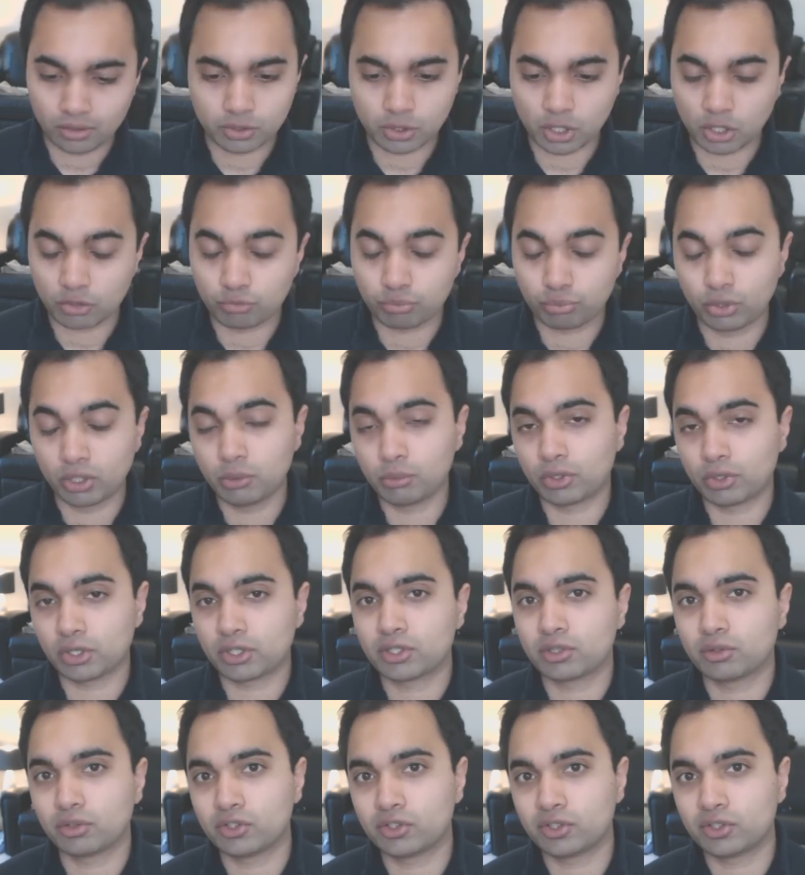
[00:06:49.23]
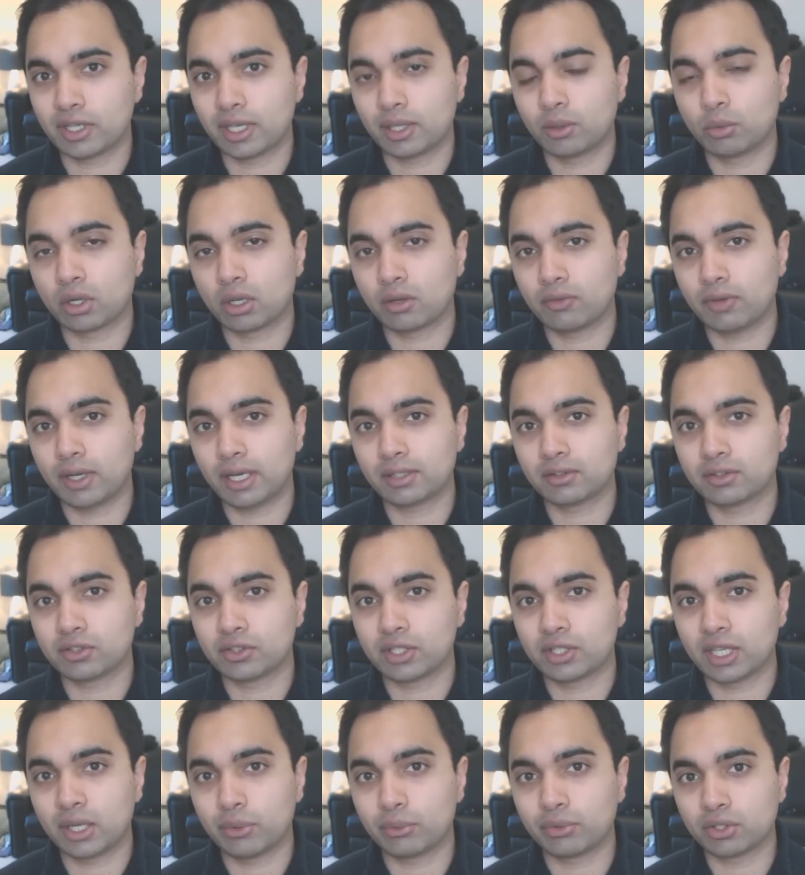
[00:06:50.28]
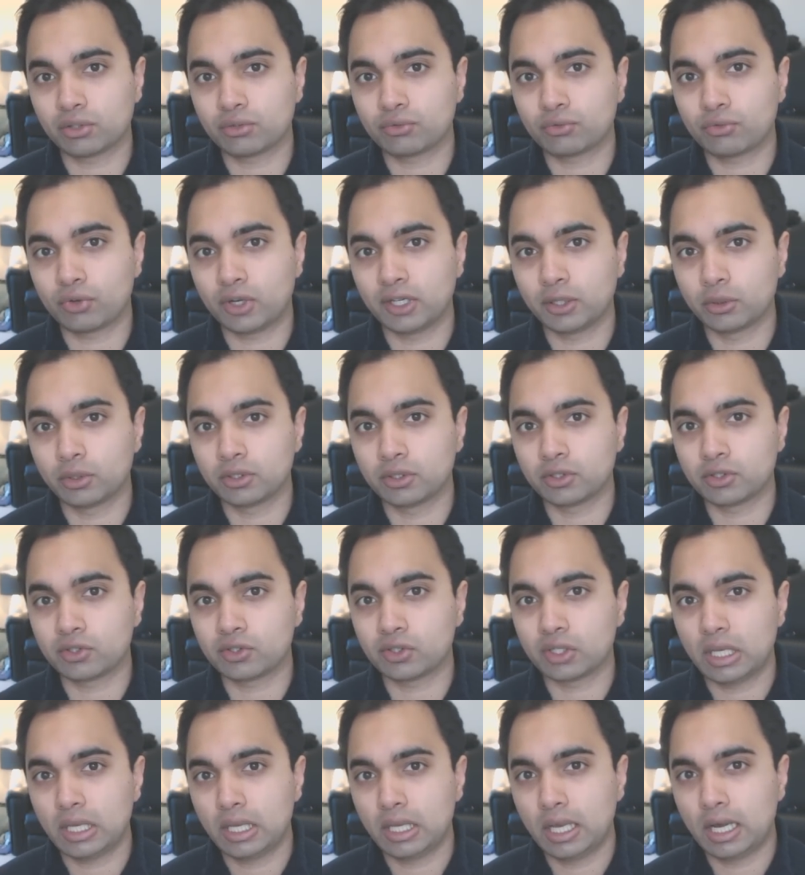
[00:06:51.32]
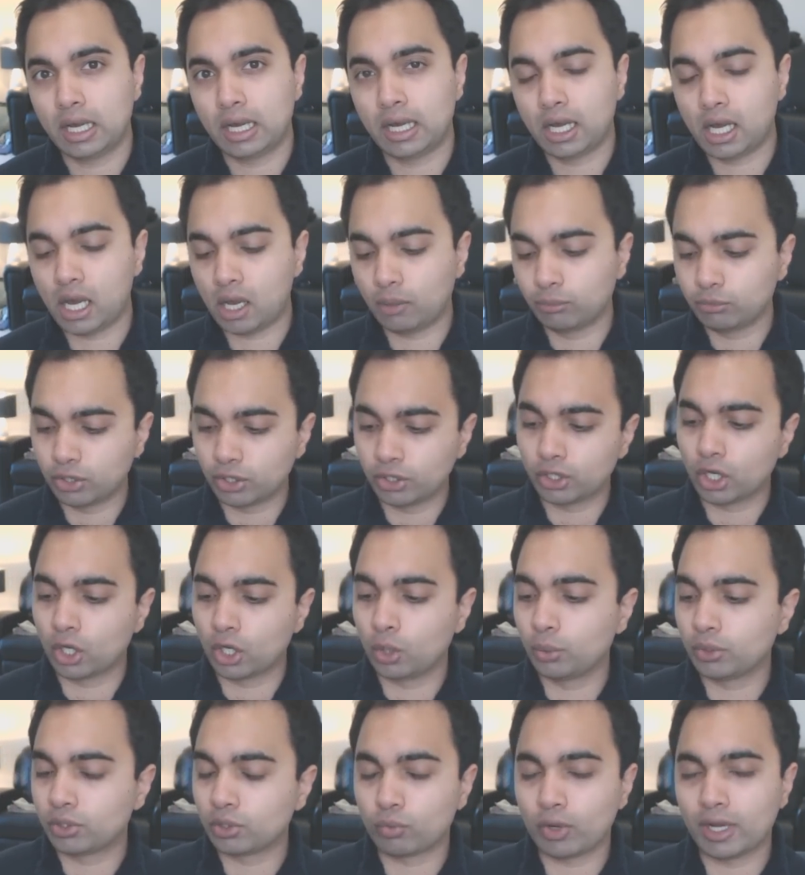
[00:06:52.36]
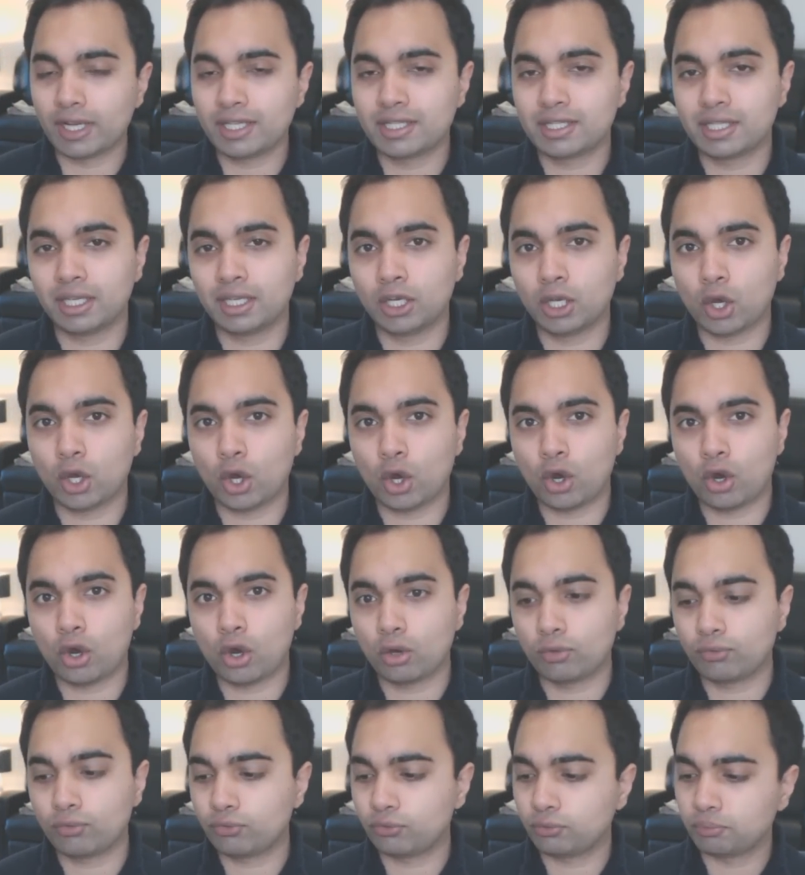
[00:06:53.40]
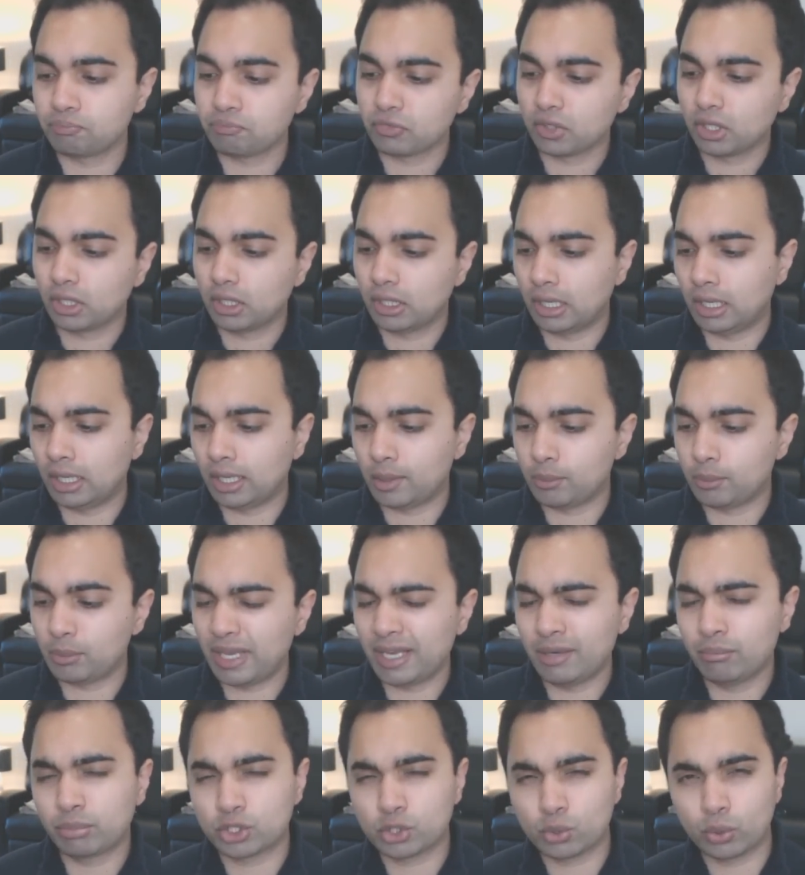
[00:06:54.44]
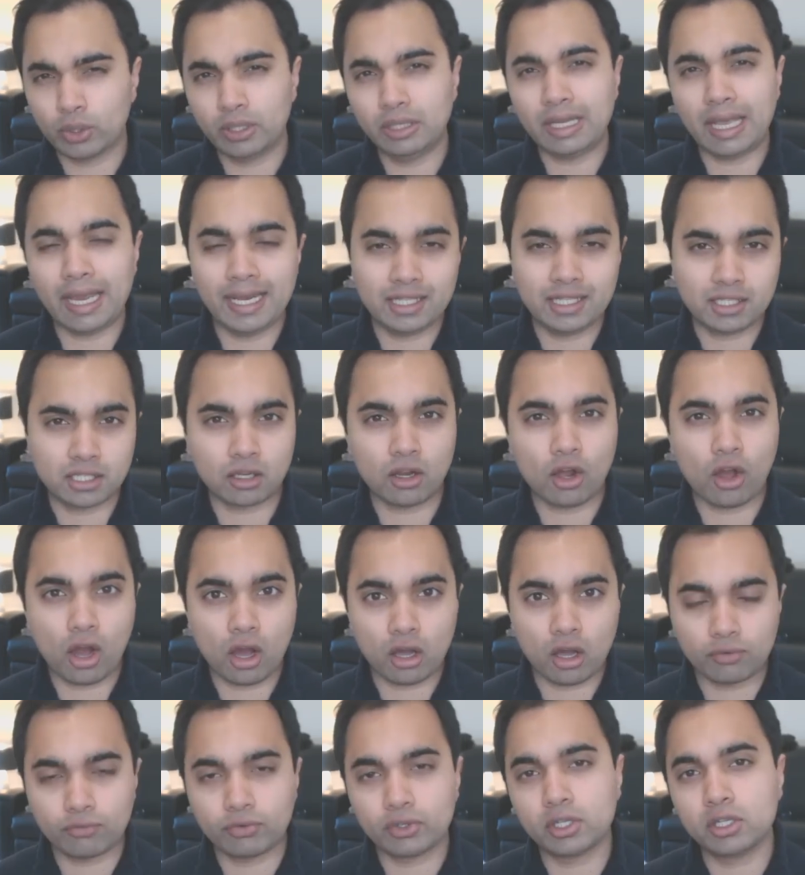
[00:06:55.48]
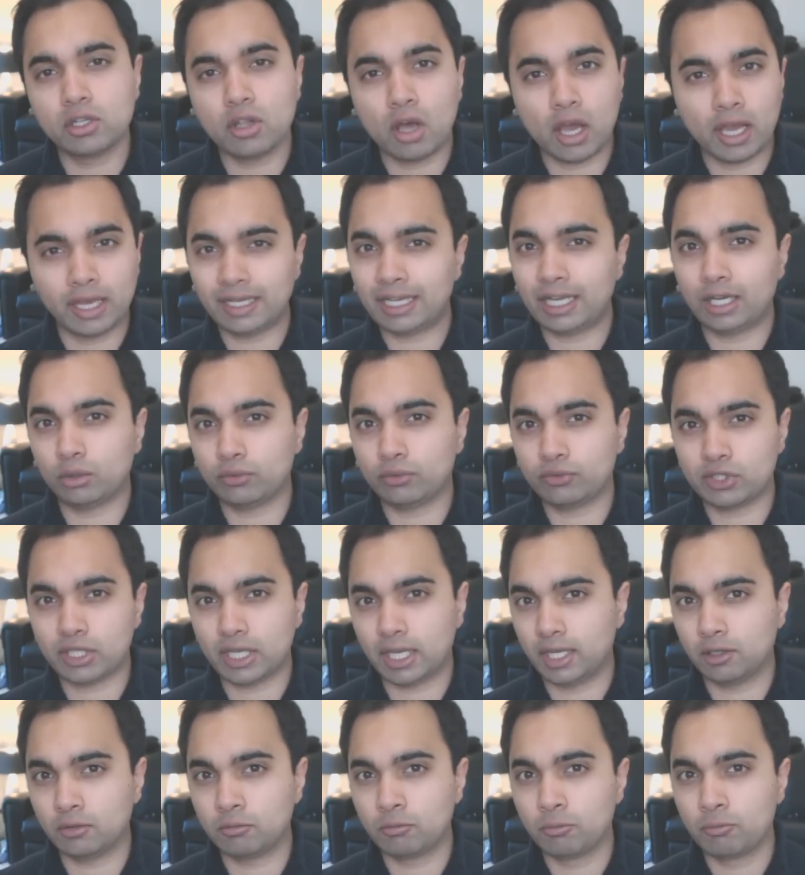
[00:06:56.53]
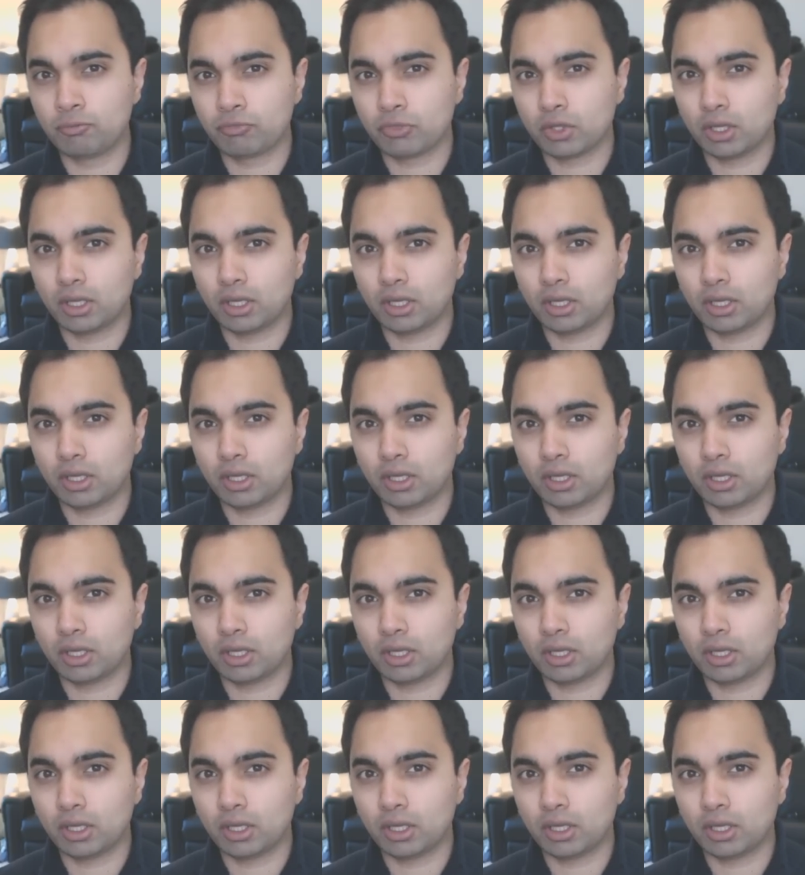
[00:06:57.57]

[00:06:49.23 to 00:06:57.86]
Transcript: So I've pretty much said what I've had to say with this fragrance. Uh, I'm gonna go with a rating of um, in between eight and a half and nine out of ten.